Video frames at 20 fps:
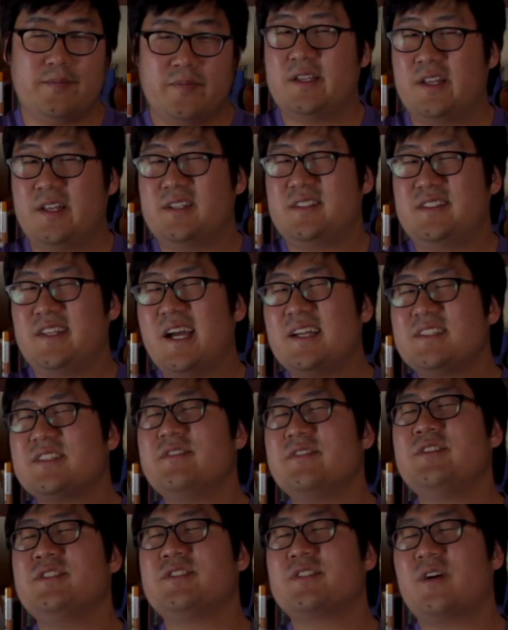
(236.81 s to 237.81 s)
Now, the stats
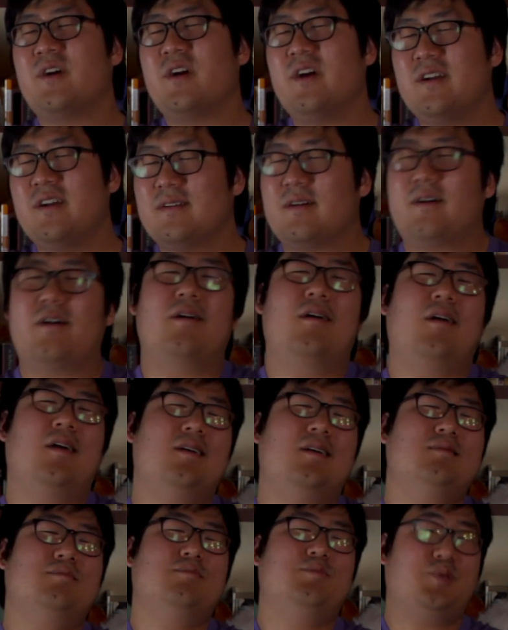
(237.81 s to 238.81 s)
on this card
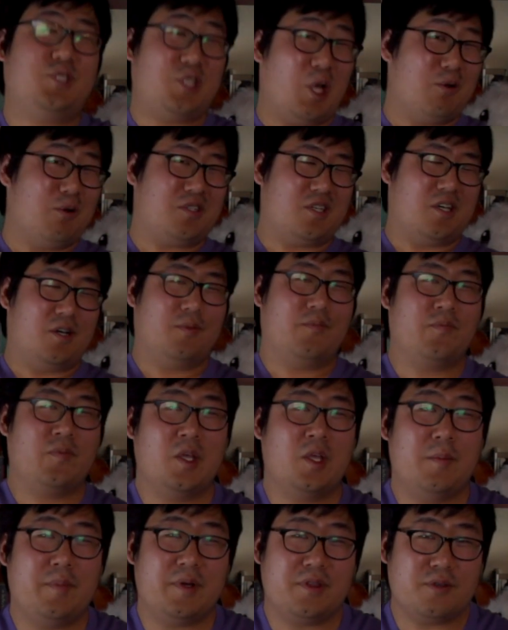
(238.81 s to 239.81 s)
are so-so,
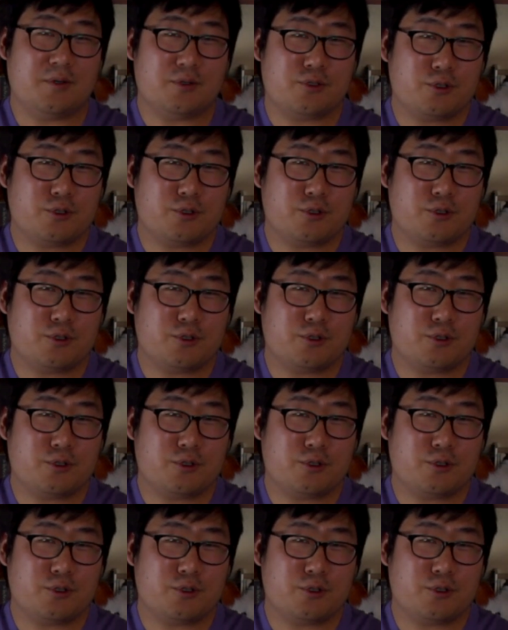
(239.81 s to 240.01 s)
but the